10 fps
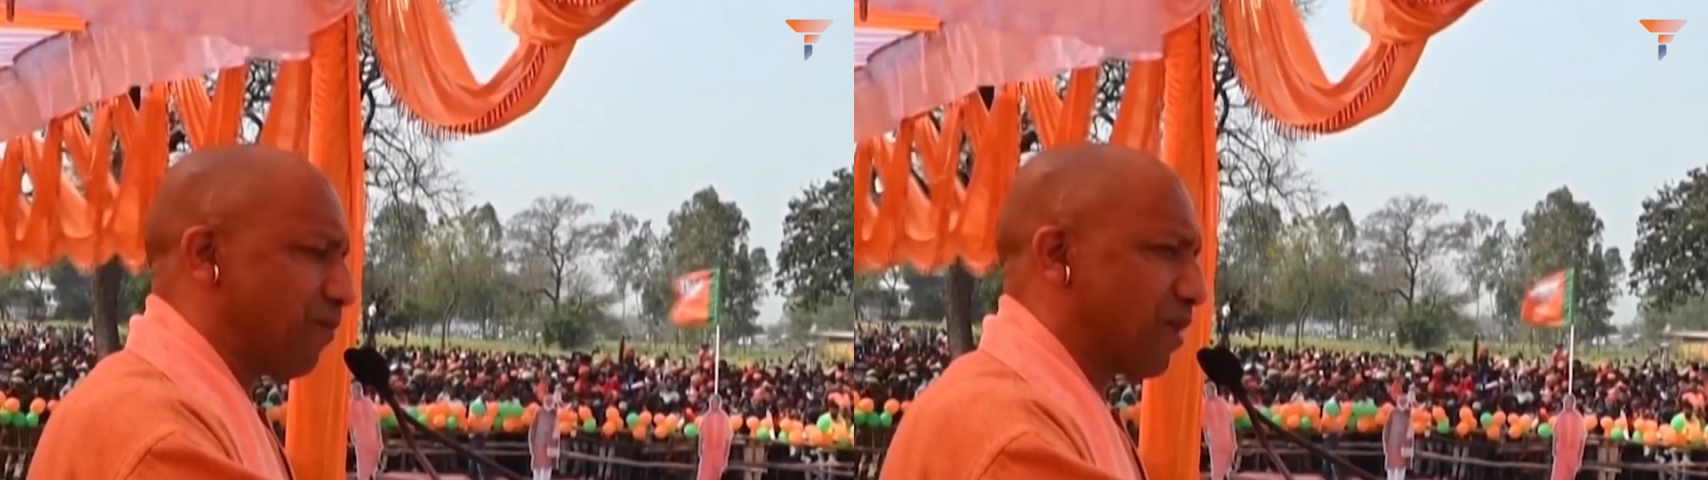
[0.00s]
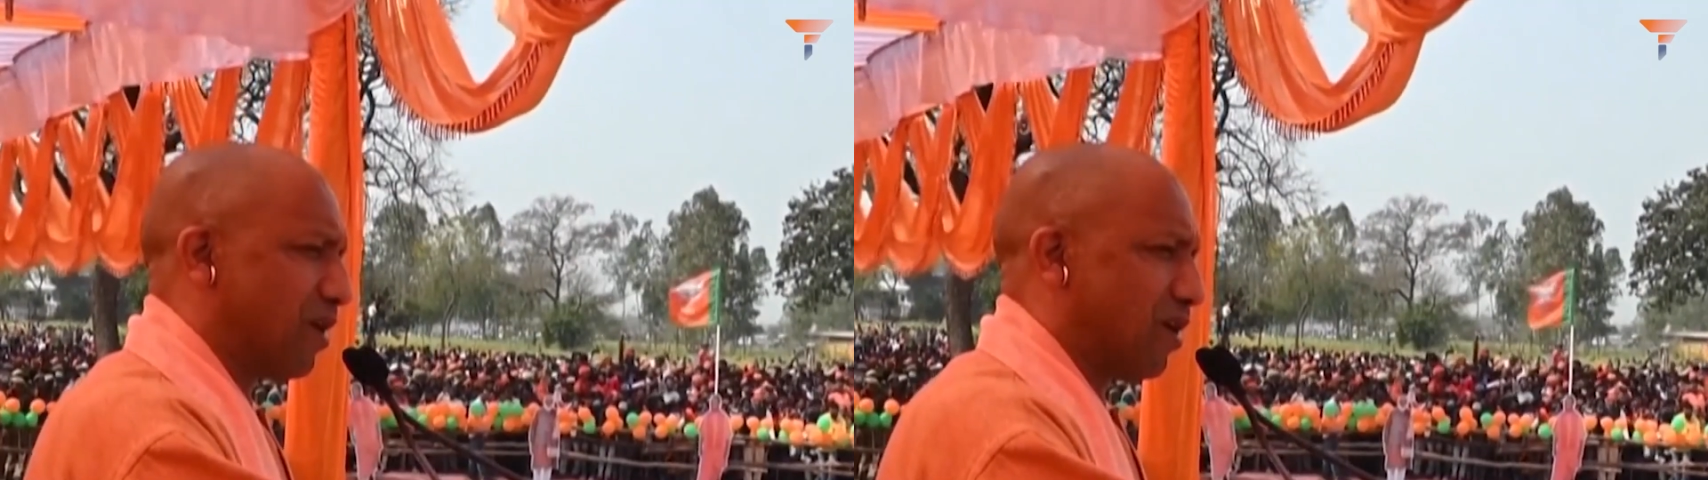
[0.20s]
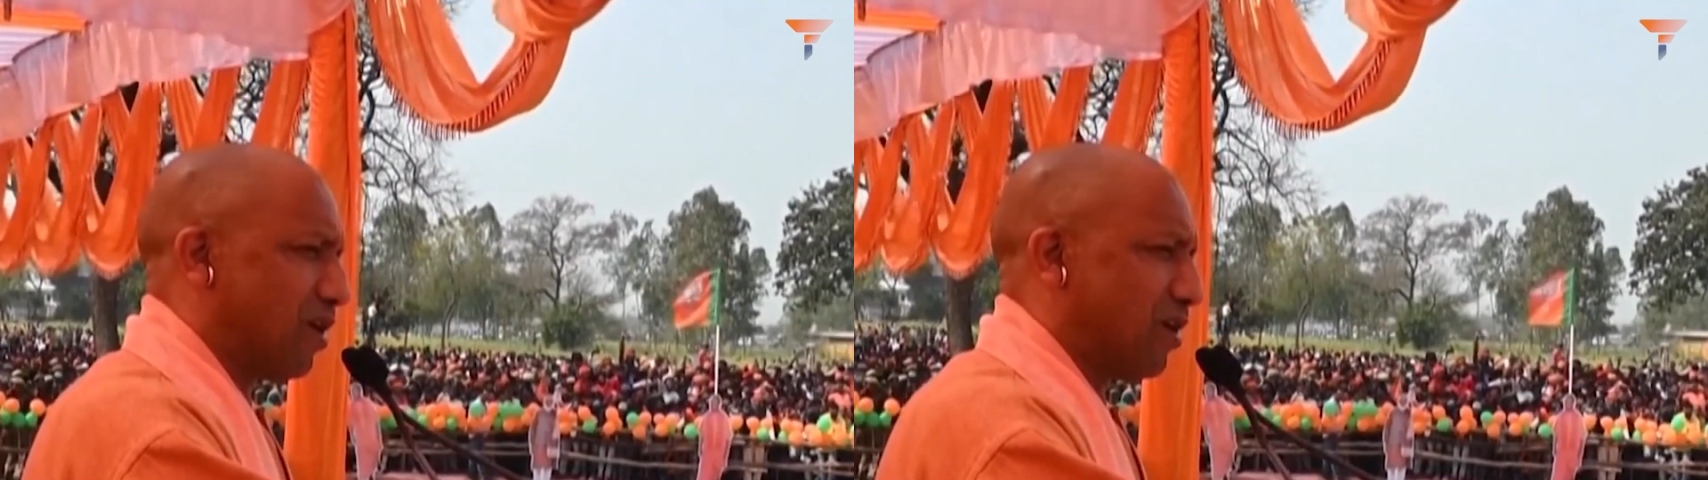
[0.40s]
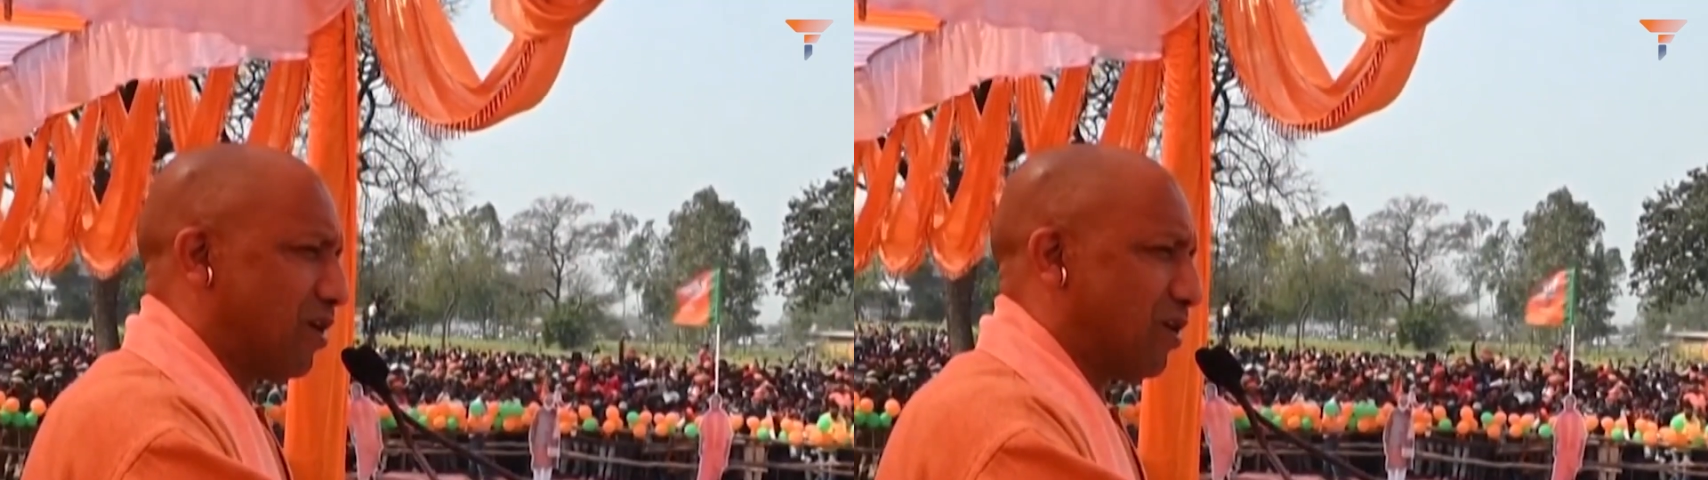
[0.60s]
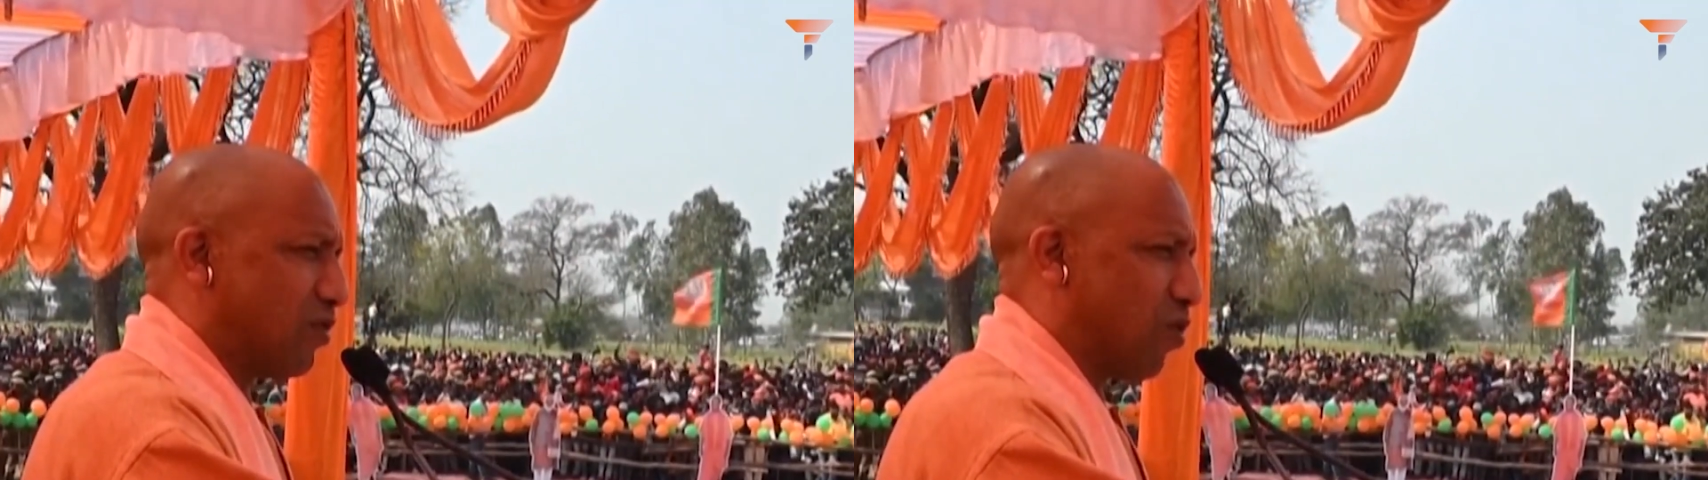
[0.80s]
of Rajputs
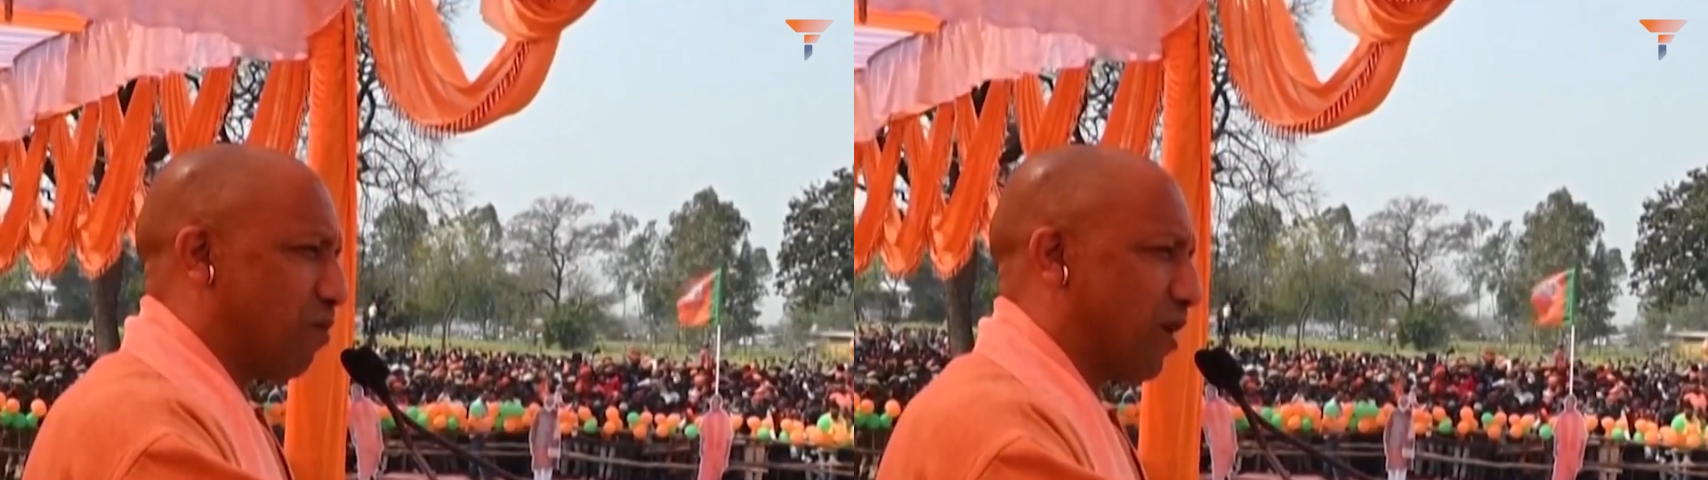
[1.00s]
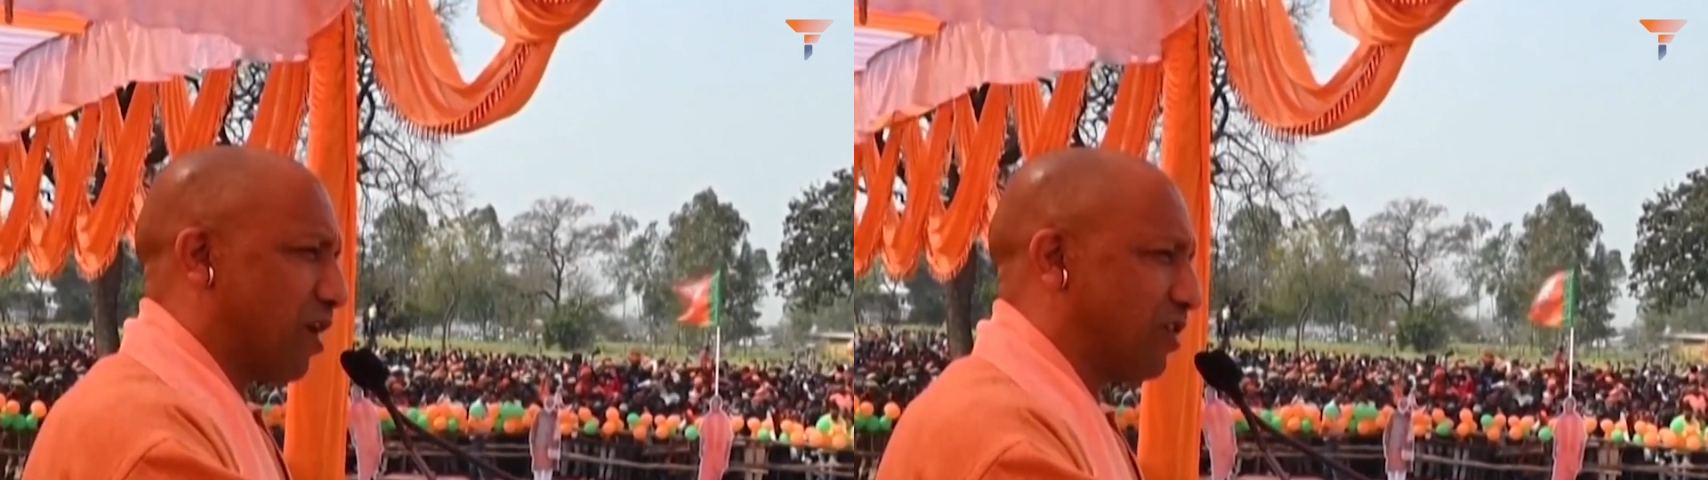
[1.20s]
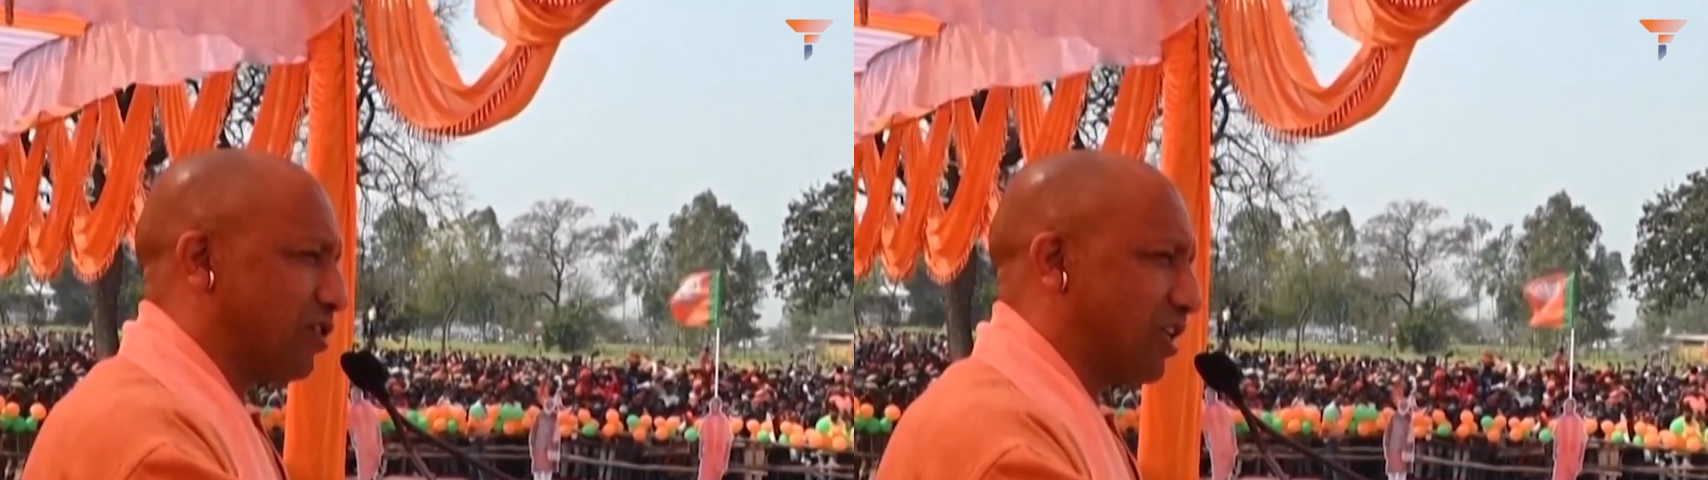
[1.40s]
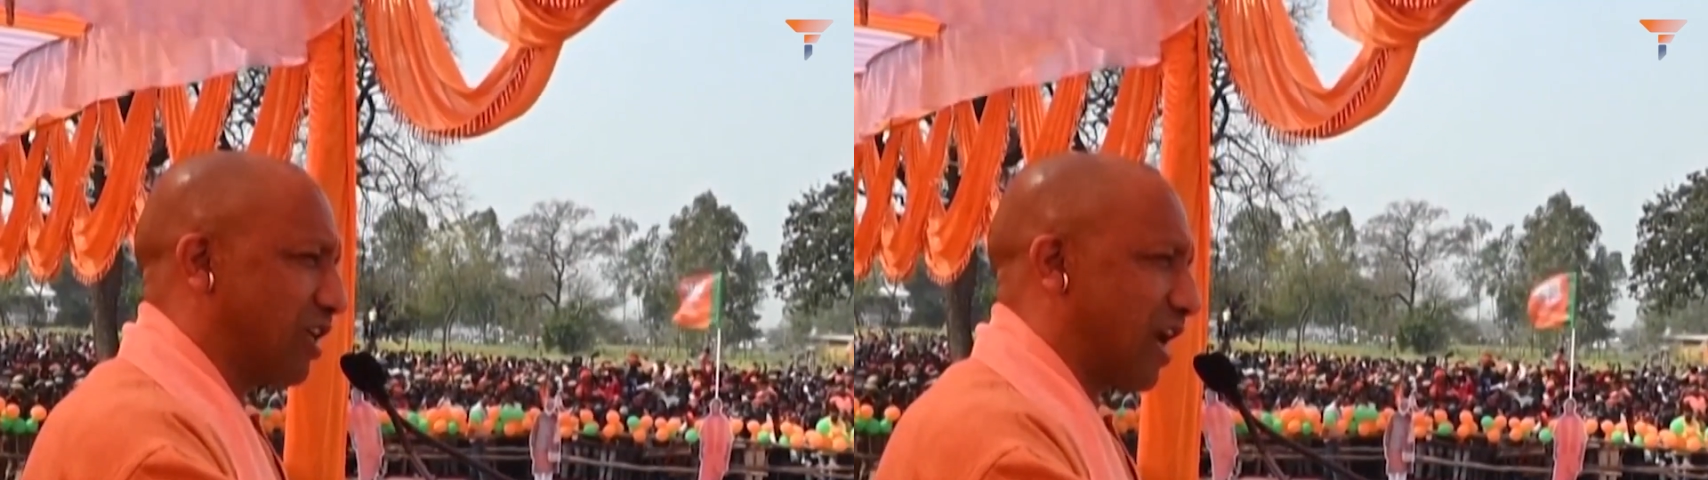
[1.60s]
have voted in